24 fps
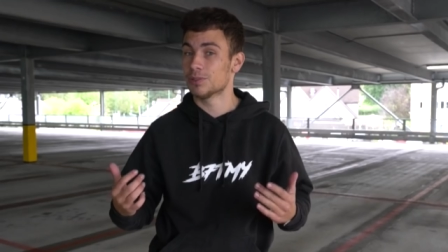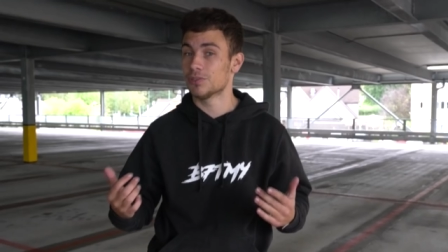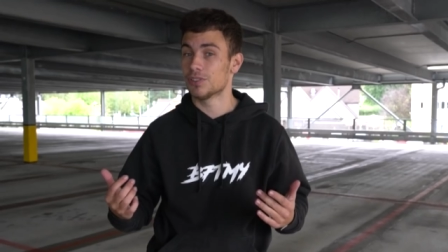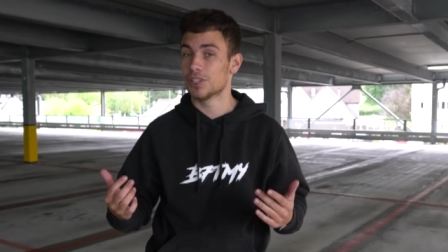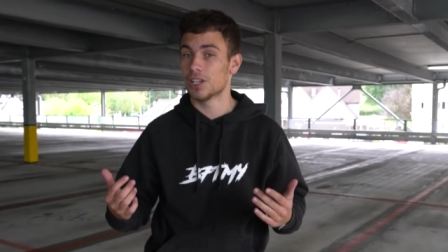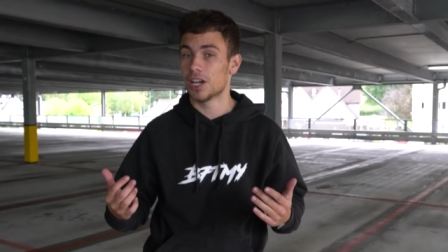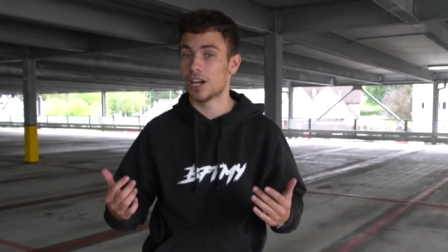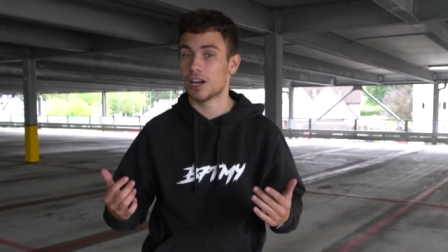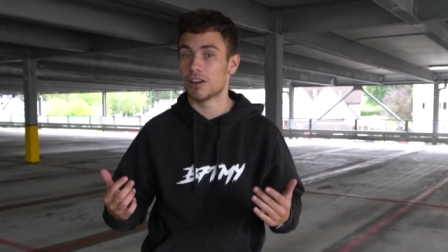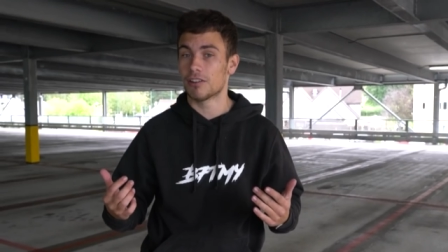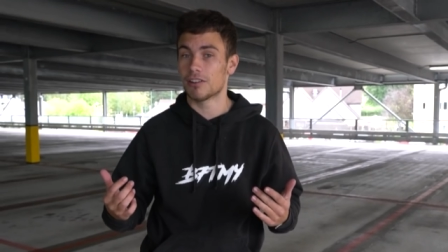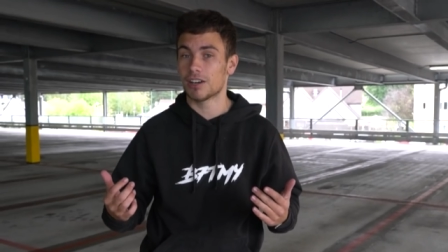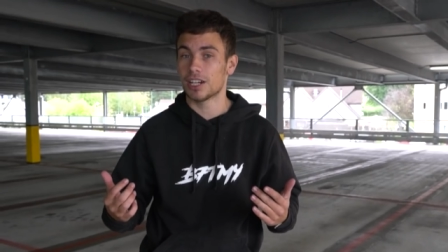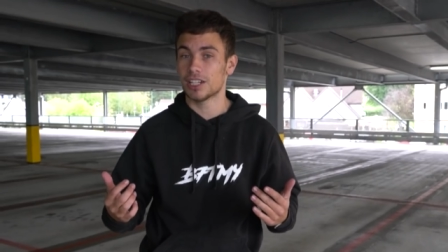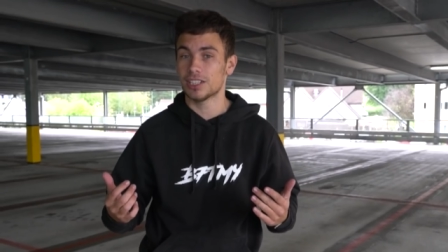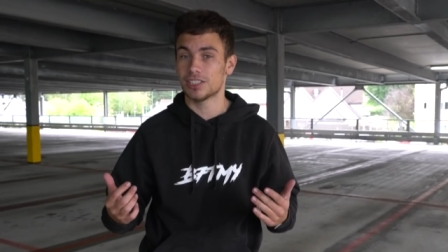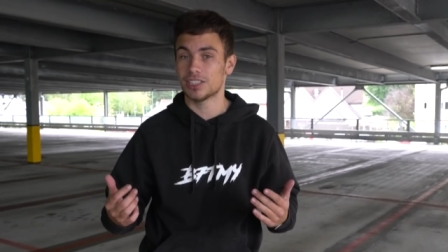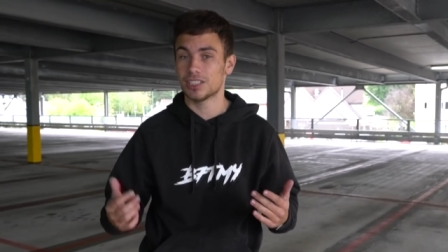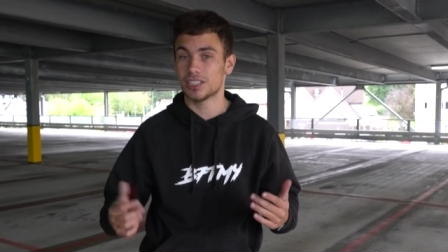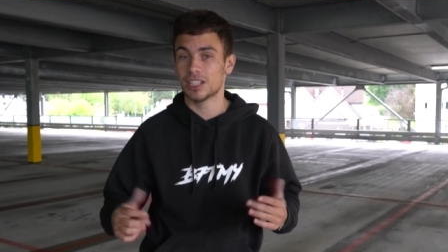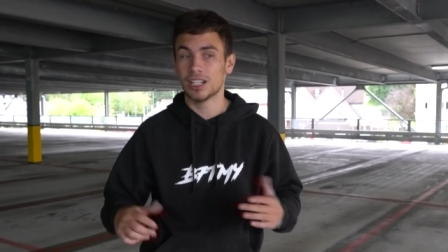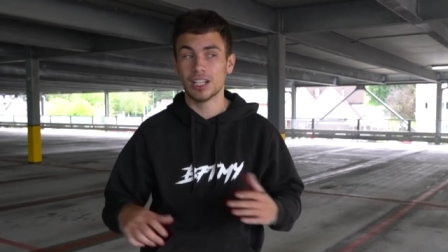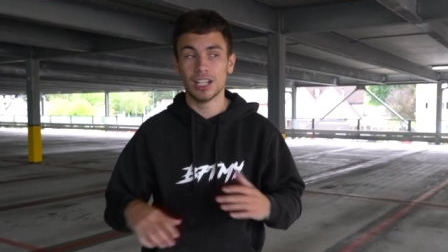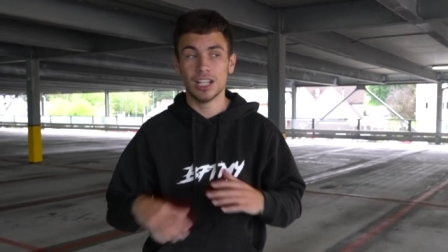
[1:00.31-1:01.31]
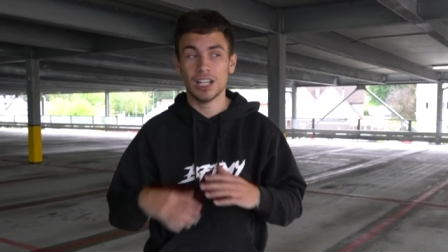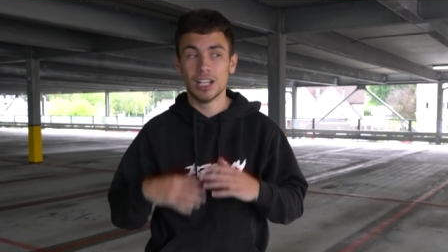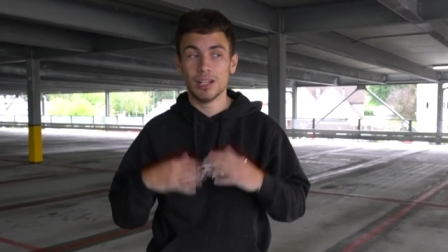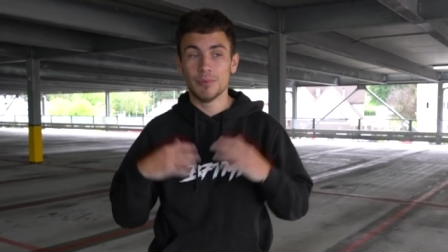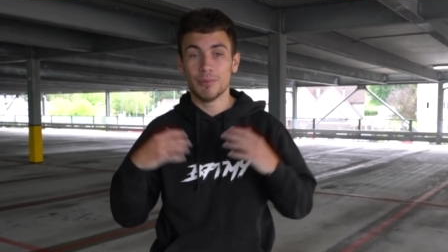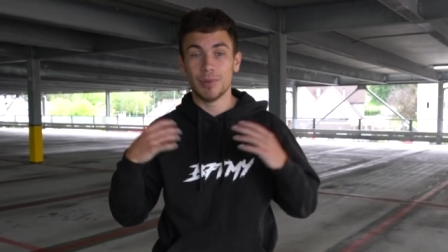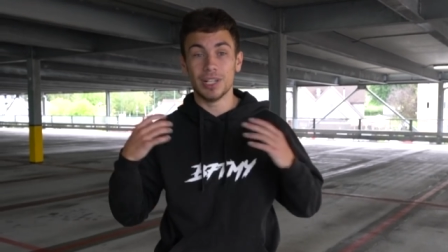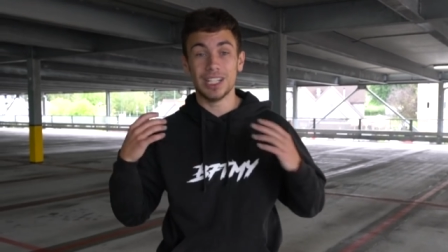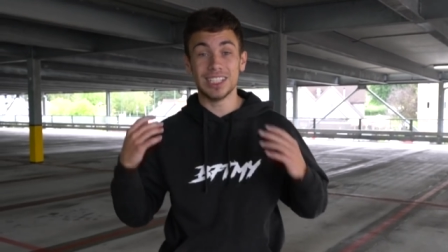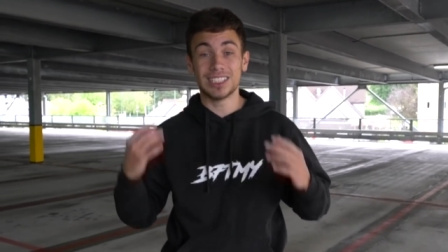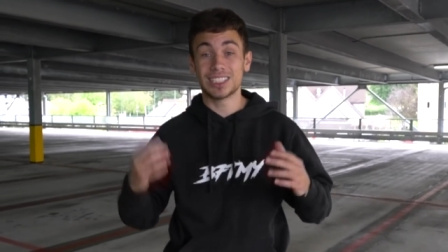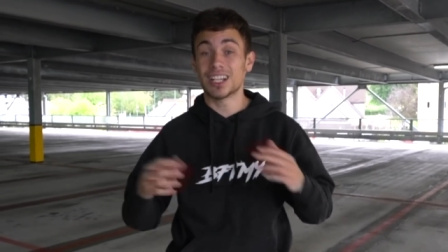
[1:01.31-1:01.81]
with the RS,
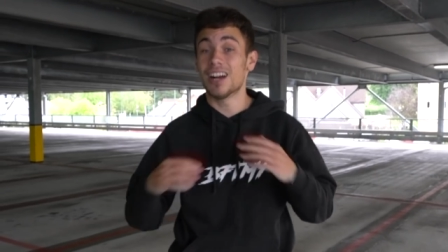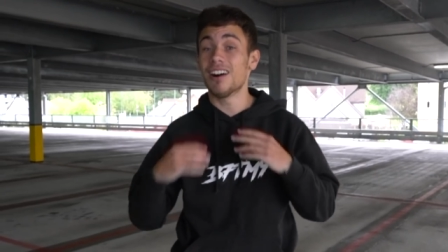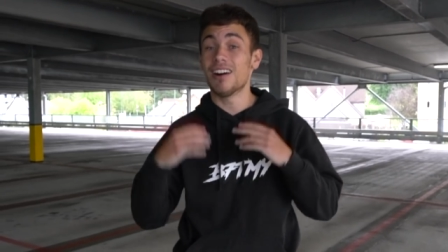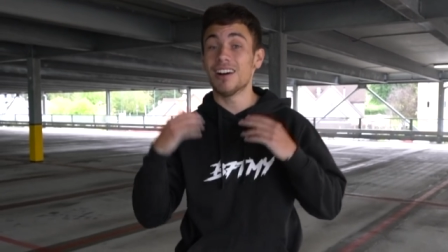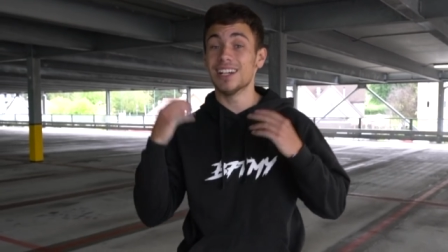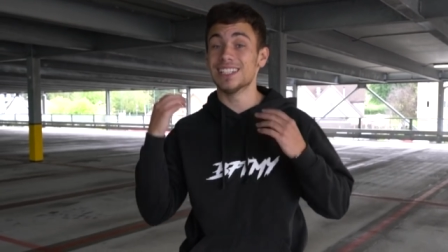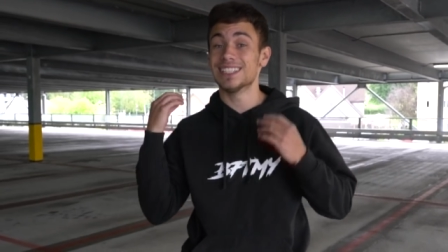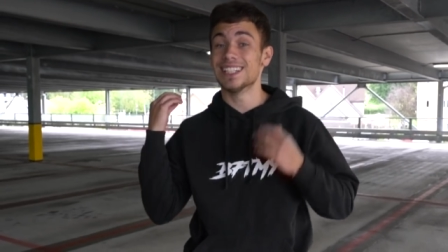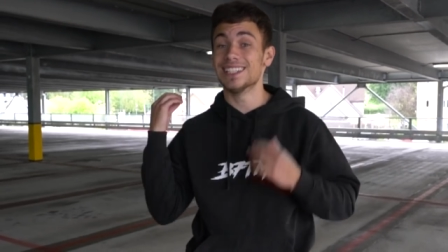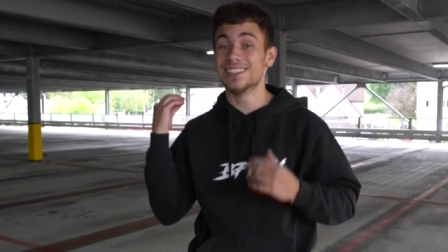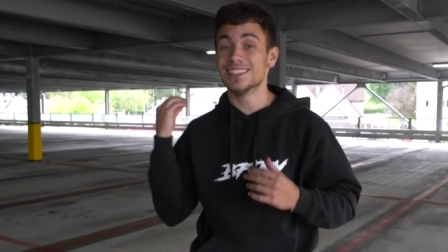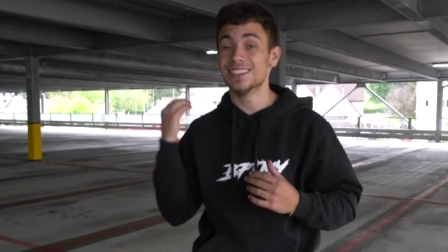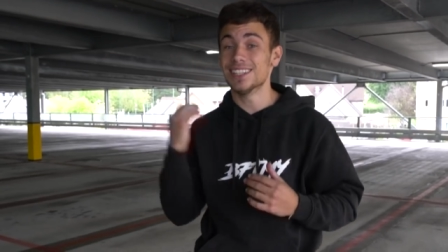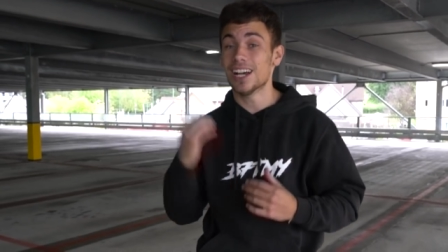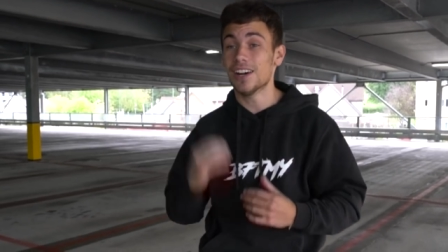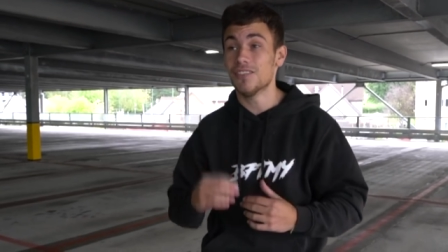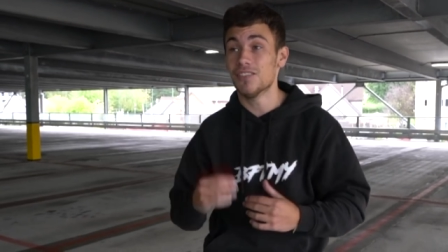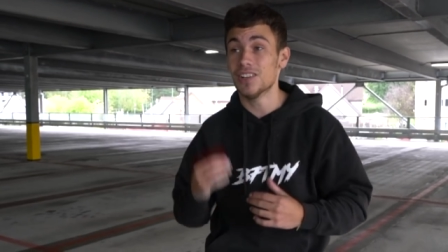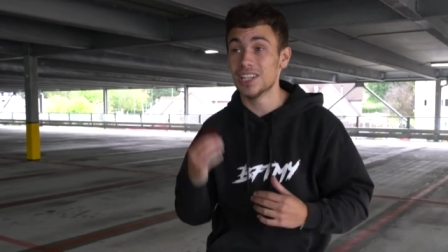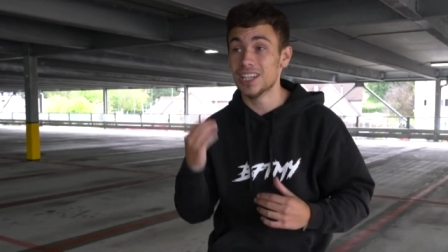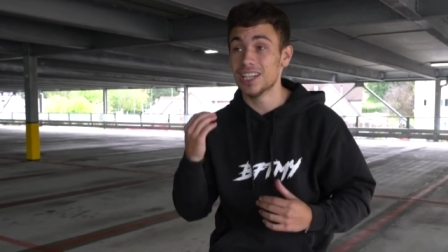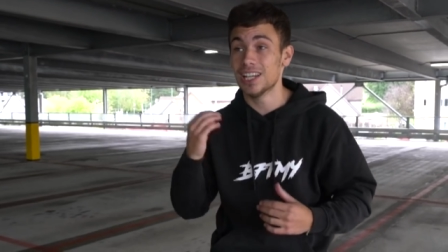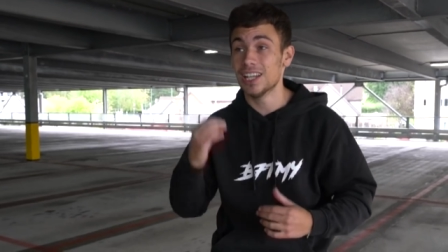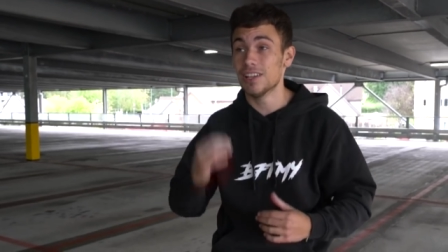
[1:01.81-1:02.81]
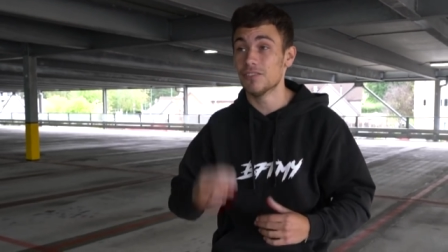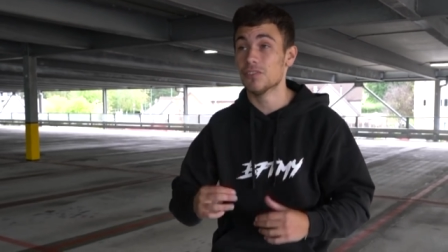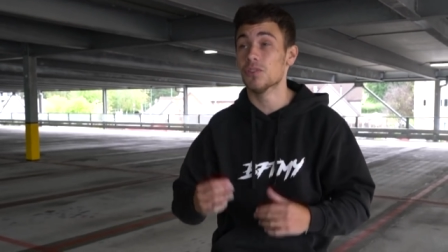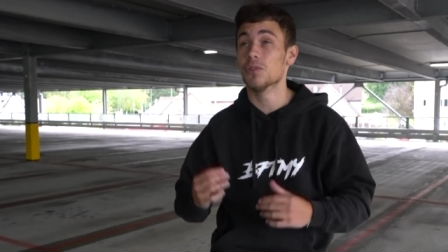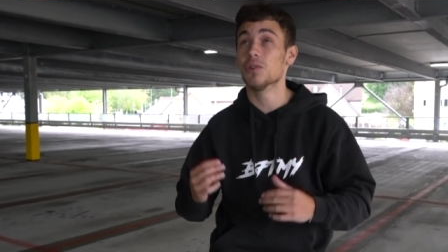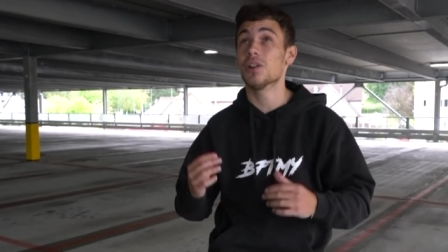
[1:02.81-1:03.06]
but this car is another level.